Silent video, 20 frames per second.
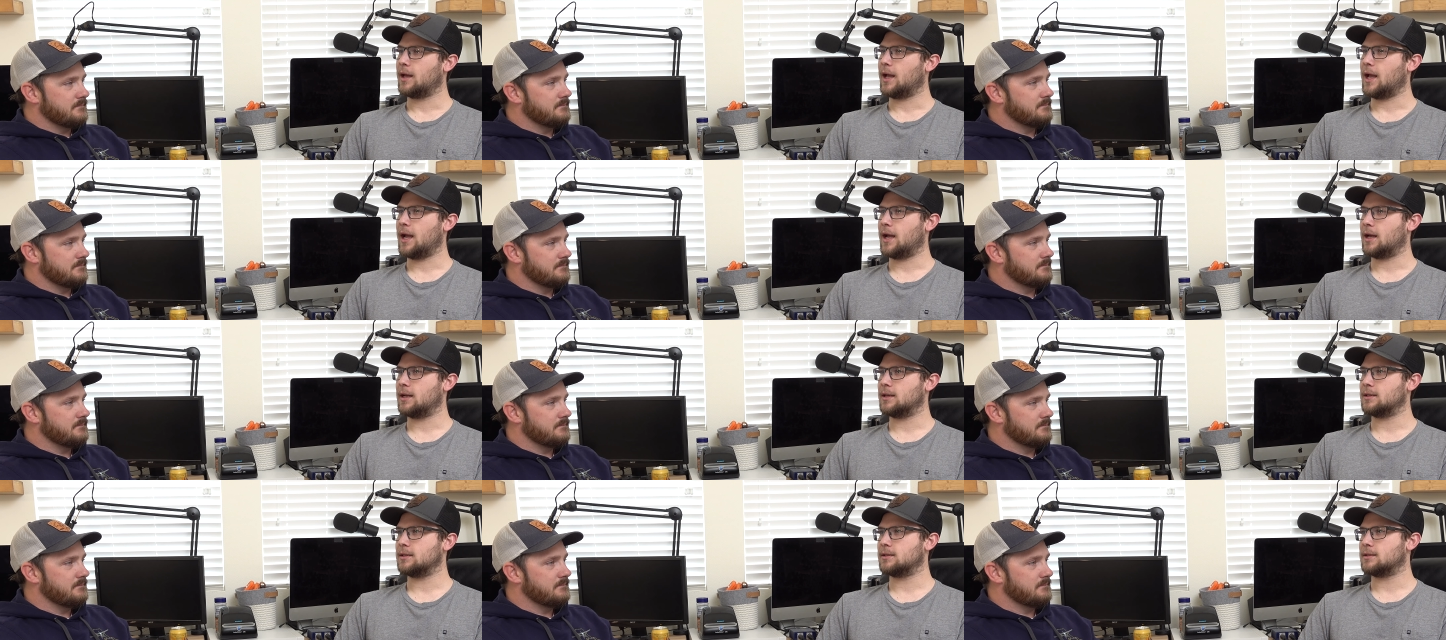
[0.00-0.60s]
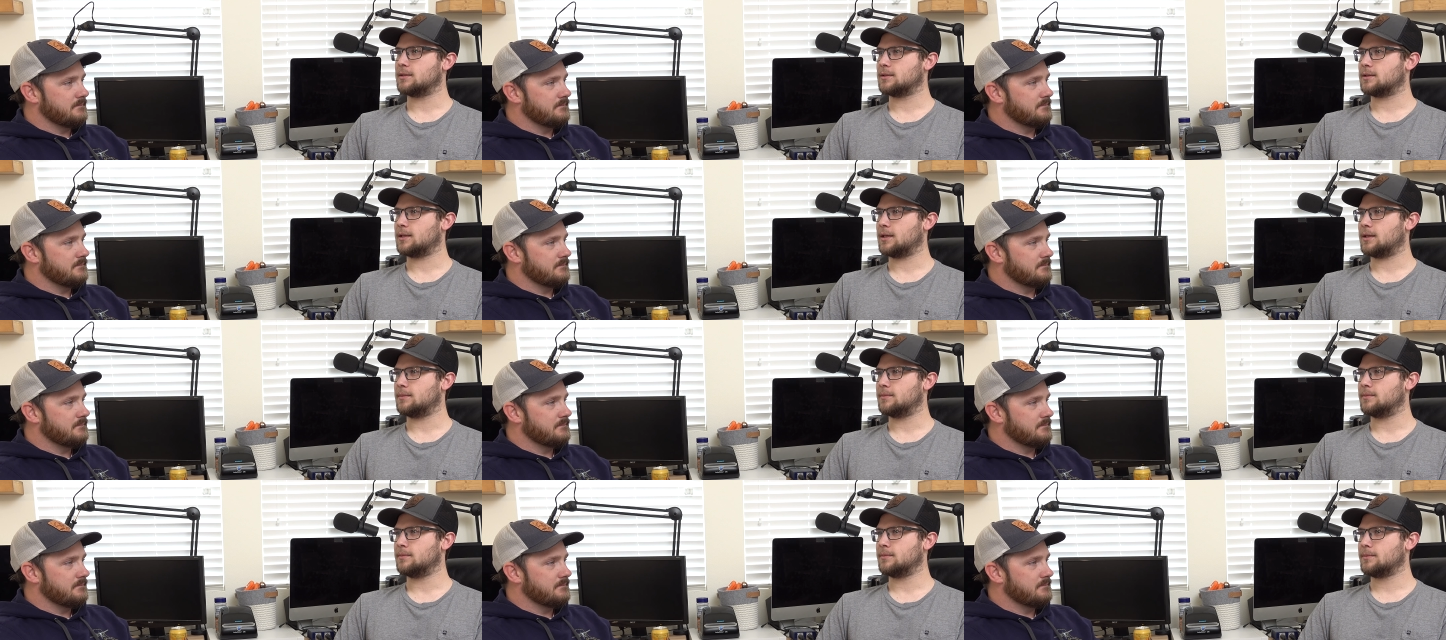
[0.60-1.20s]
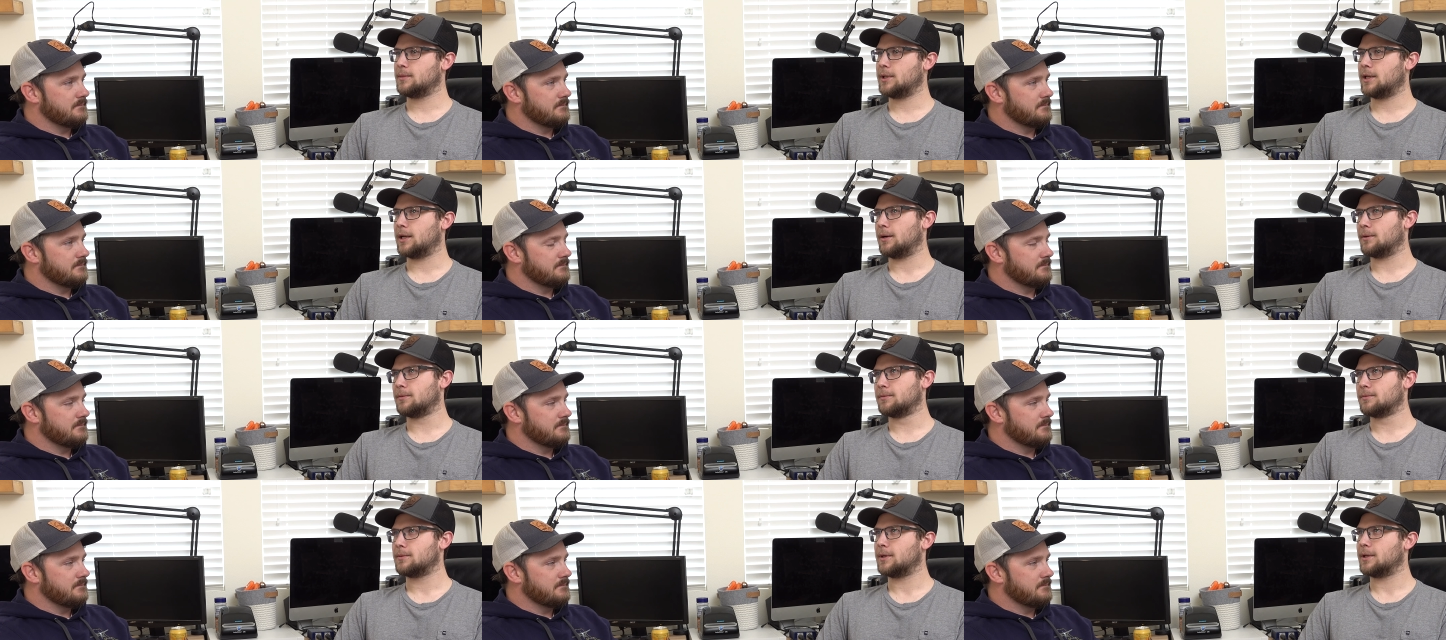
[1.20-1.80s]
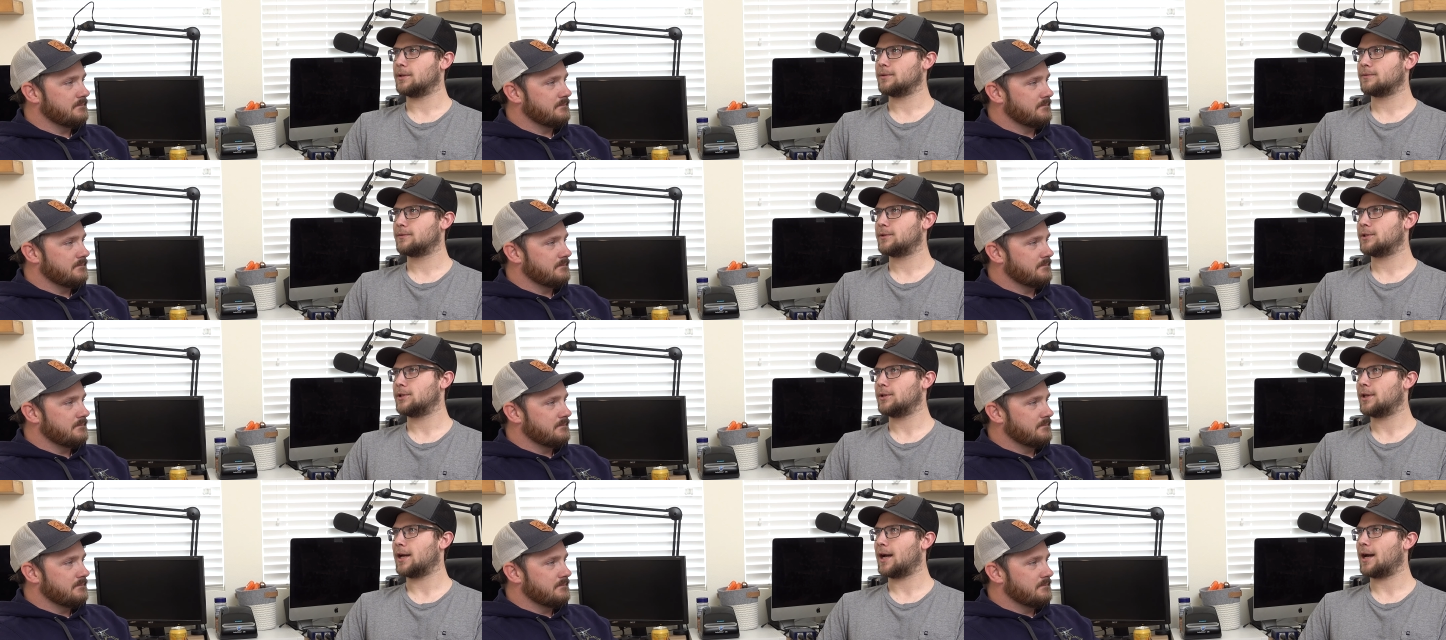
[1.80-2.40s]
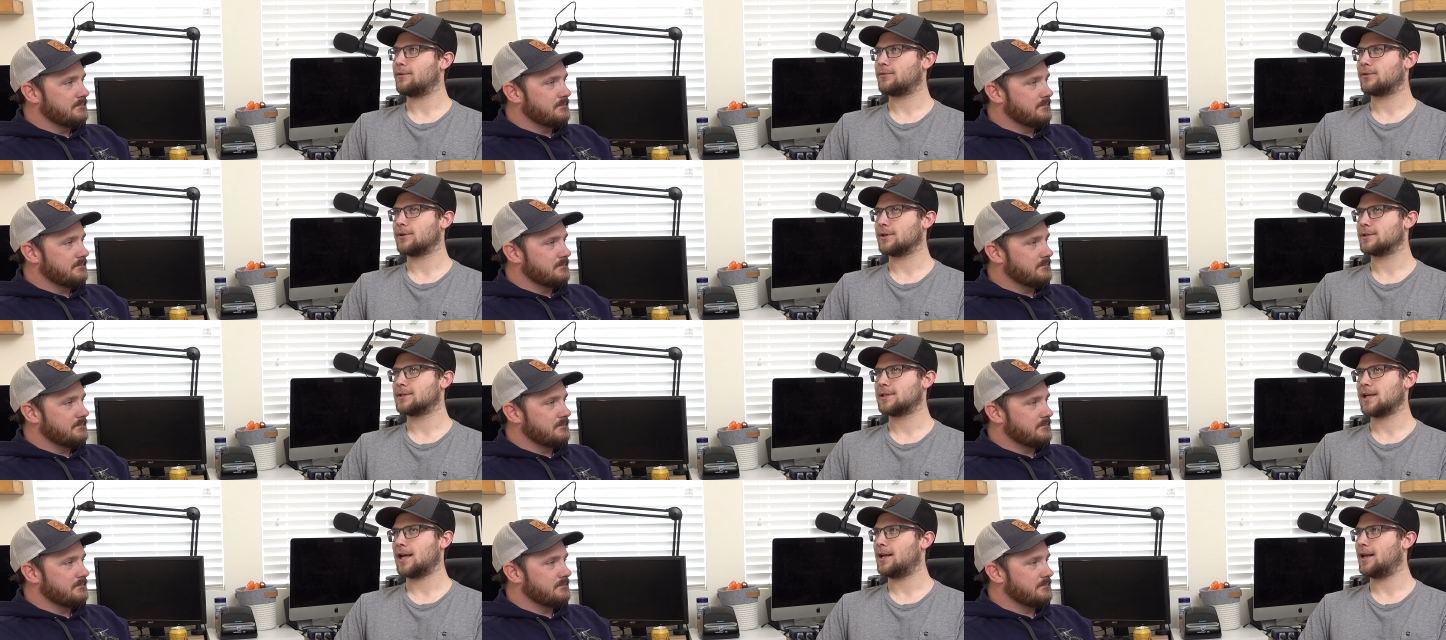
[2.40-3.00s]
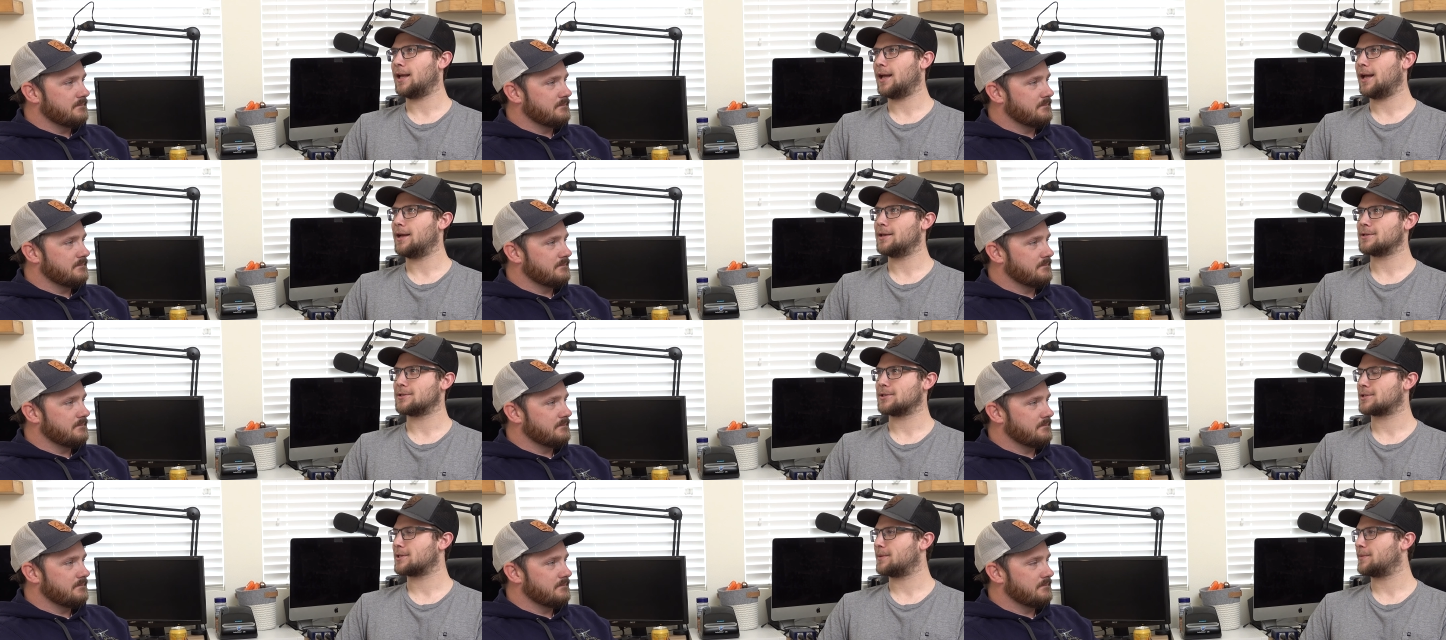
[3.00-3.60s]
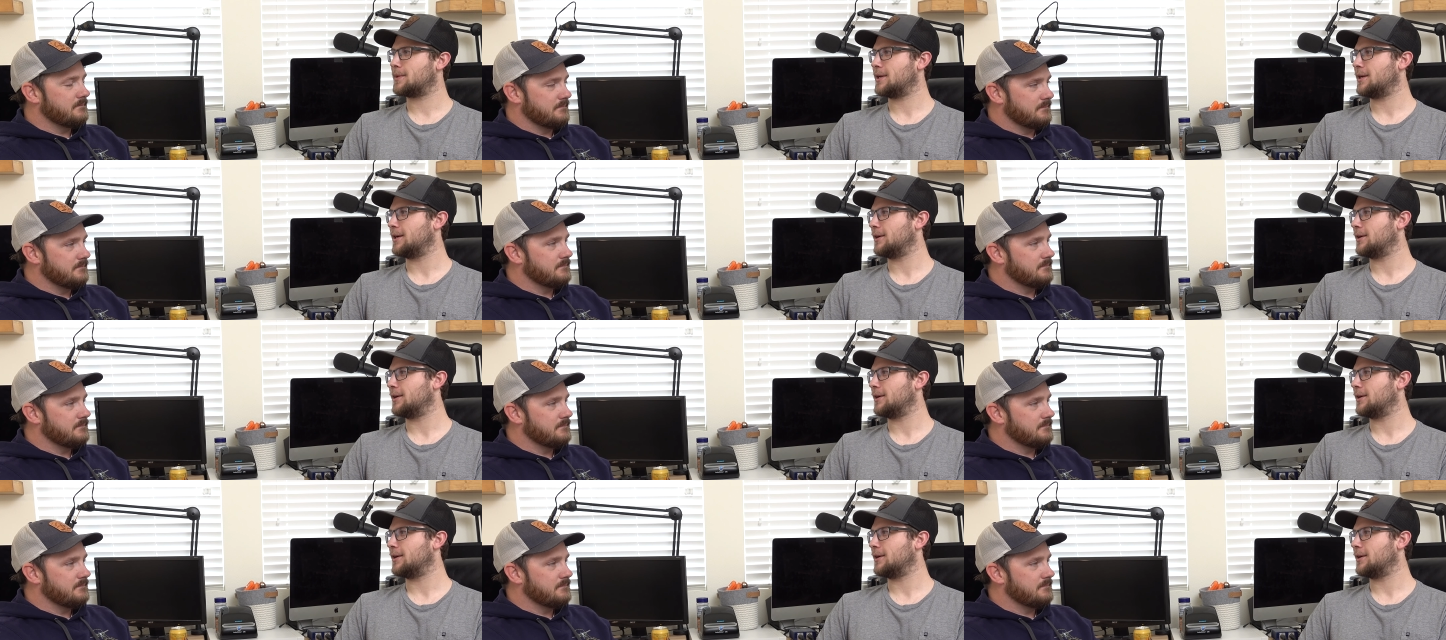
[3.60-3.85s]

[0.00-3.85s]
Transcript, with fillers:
Speaker 1: and um, you know, well, do that for ten days or something.